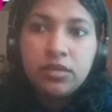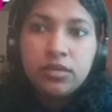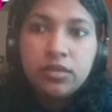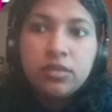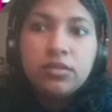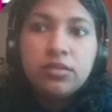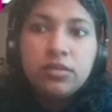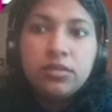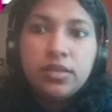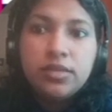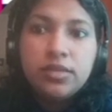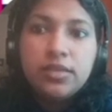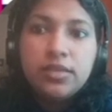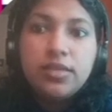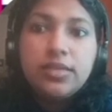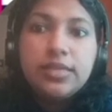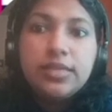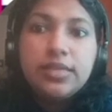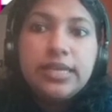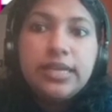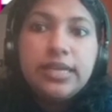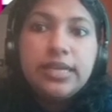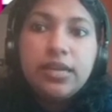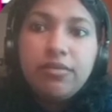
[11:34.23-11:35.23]
That is a
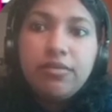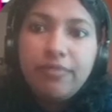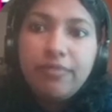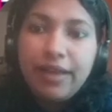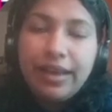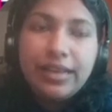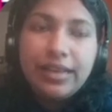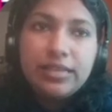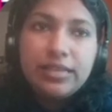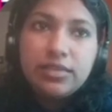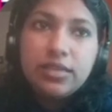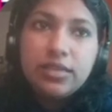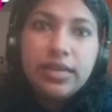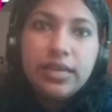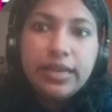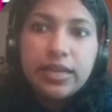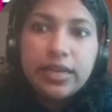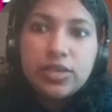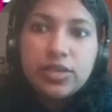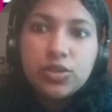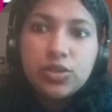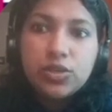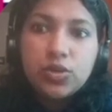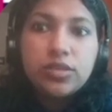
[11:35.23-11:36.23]
single valence
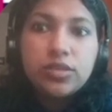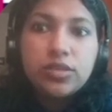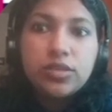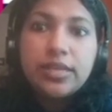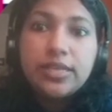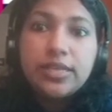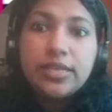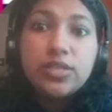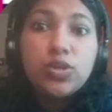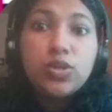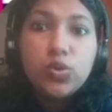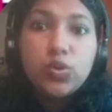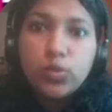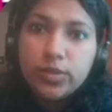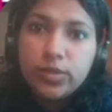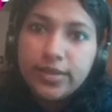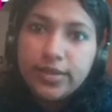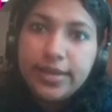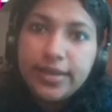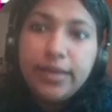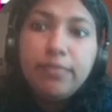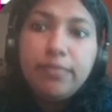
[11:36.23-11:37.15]
electron. So that is loosely